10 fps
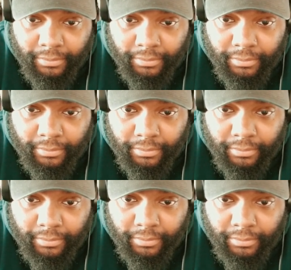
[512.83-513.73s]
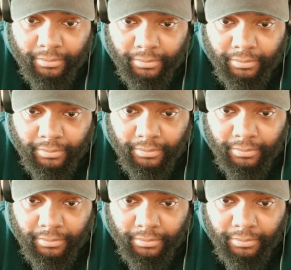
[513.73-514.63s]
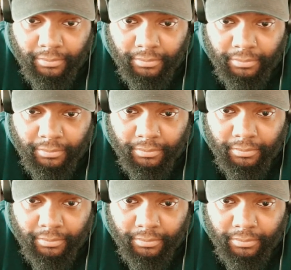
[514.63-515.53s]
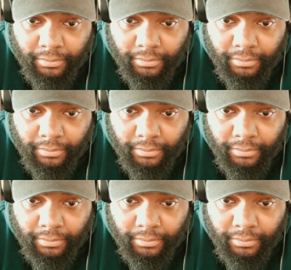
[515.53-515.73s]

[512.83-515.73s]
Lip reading: (silent)